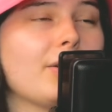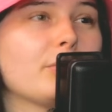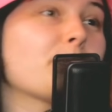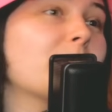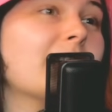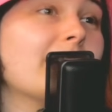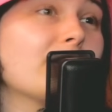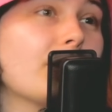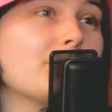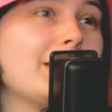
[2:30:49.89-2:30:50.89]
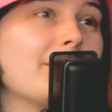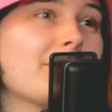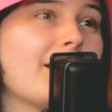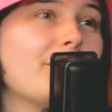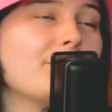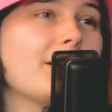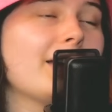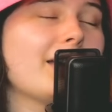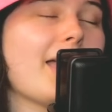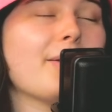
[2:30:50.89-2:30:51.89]
was pretending not to be himself,
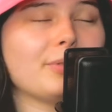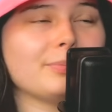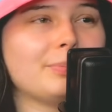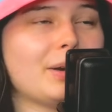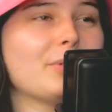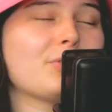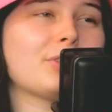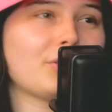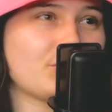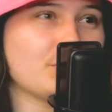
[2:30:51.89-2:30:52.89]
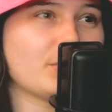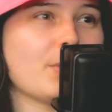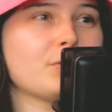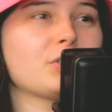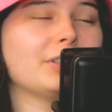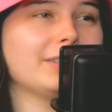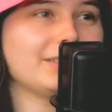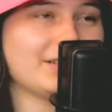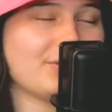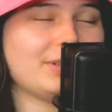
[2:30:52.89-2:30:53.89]
but it was still super emotional and,